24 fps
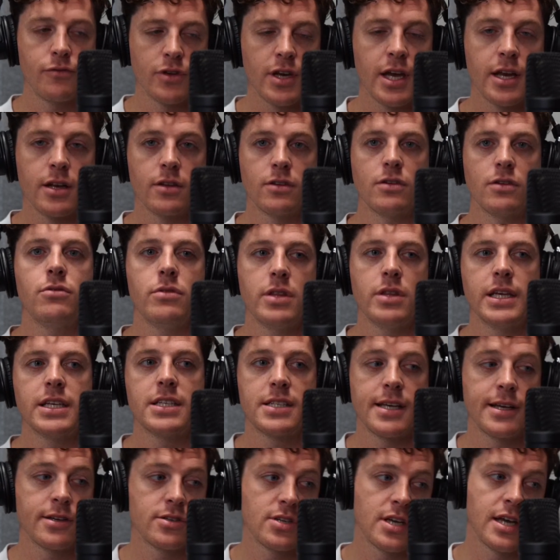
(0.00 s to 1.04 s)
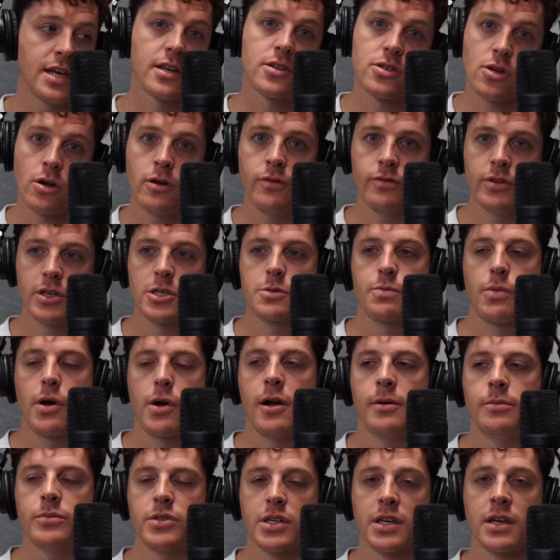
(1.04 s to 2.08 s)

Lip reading: you got to do these things, you got to solve these problems.